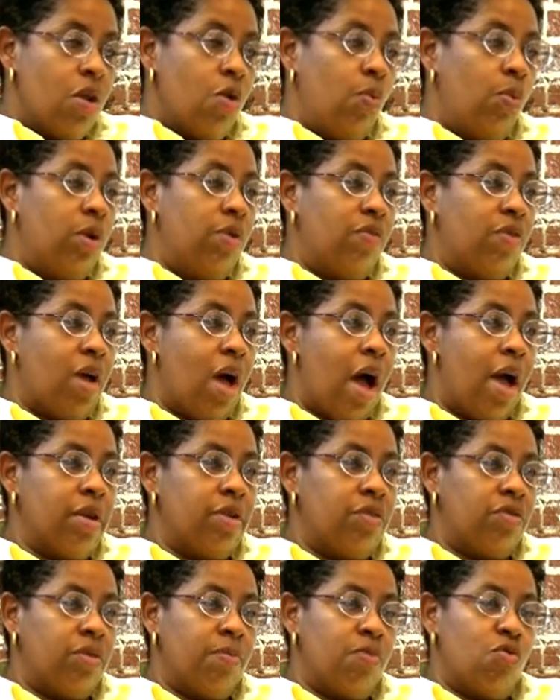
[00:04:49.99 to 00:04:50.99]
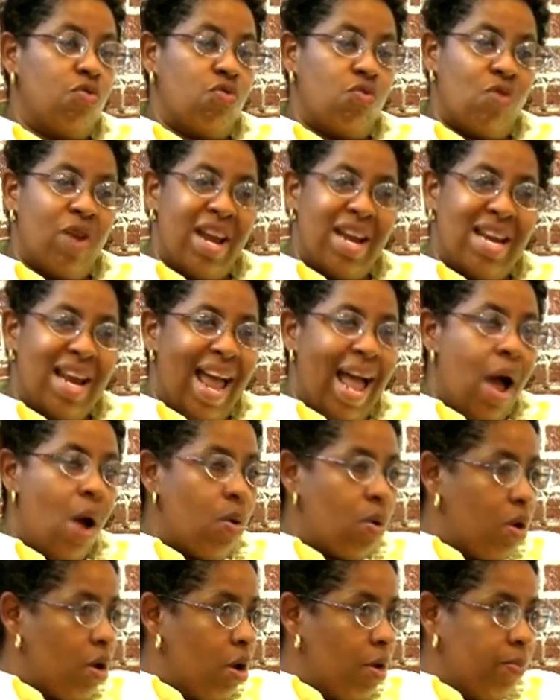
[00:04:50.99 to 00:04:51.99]
We've gotten some great
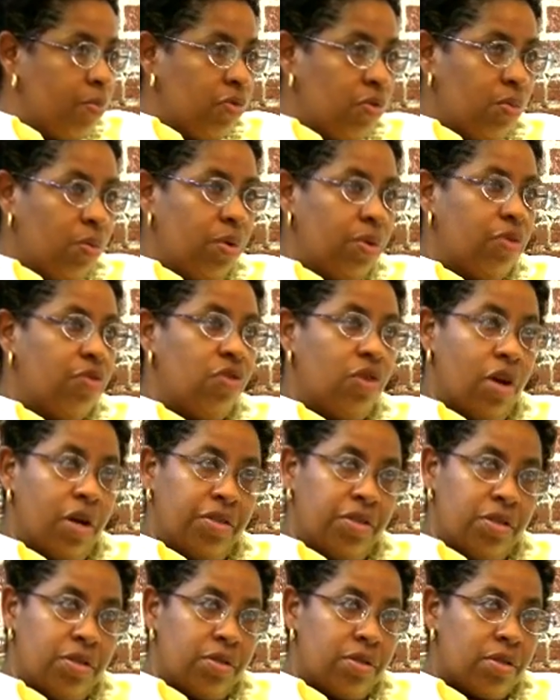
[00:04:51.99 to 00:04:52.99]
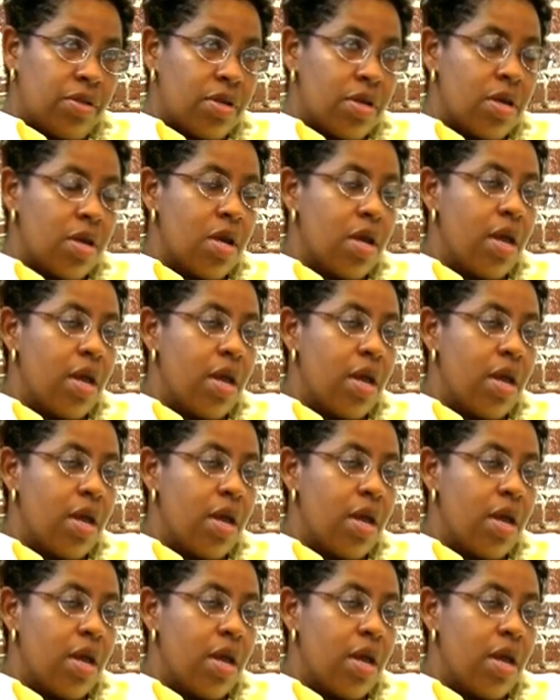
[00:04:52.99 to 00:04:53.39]
outcomes with judges